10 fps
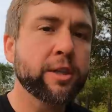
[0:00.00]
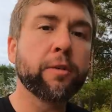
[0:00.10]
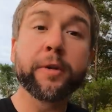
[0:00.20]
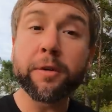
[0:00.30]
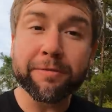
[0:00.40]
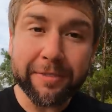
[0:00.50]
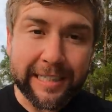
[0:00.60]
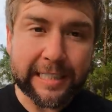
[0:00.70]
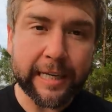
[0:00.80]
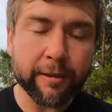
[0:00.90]
So if you're
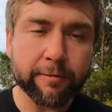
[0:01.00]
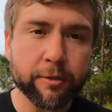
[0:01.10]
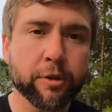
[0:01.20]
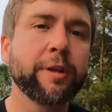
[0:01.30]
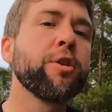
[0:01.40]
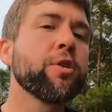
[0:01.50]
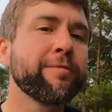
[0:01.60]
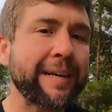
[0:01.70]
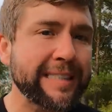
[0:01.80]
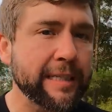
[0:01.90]
investing in food and you're
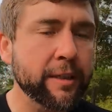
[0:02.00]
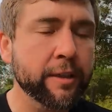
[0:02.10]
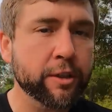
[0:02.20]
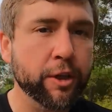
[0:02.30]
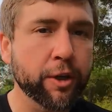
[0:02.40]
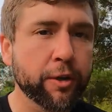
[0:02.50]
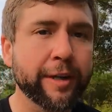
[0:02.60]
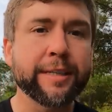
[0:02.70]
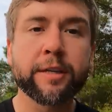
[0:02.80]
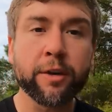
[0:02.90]
investing in
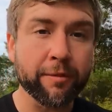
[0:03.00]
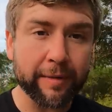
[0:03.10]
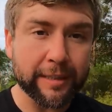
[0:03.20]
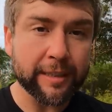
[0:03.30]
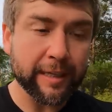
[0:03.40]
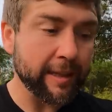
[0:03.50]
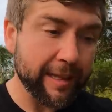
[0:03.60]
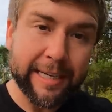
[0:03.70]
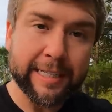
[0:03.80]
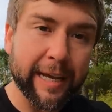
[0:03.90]
securities, you're investing in
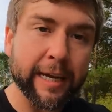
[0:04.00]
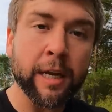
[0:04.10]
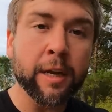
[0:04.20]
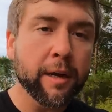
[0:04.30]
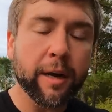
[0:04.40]
things like